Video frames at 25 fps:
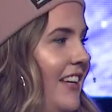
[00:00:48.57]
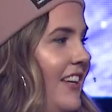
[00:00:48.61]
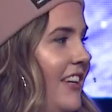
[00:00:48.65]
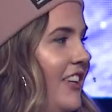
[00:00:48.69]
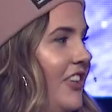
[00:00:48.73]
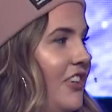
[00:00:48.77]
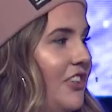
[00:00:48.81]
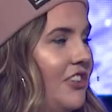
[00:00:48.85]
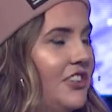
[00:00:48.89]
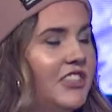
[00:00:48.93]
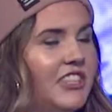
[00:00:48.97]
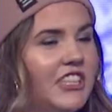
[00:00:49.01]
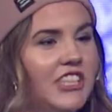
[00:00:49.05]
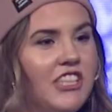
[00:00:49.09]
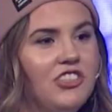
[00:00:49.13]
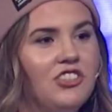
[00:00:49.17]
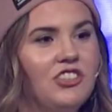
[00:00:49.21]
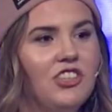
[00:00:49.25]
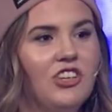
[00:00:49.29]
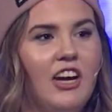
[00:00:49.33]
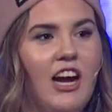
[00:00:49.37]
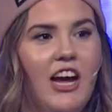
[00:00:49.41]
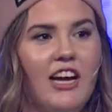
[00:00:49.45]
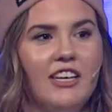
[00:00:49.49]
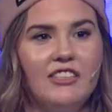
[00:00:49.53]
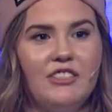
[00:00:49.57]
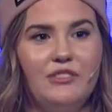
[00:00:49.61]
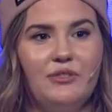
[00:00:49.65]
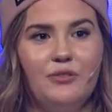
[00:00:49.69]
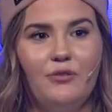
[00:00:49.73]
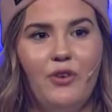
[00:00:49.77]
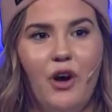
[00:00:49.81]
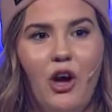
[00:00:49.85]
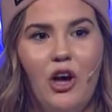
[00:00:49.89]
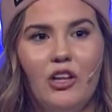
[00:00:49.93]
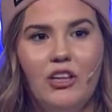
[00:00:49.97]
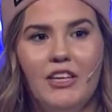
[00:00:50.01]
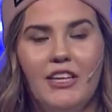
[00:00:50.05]
your teacher has
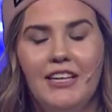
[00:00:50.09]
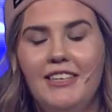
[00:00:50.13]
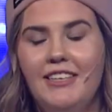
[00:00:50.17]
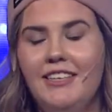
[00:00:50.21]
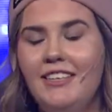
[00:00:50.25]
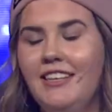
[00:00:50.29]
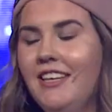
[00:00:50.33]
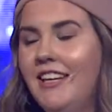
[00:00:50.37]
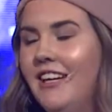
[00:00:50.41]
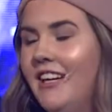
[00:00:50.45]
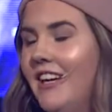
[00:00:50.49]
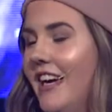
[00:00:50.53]
fallen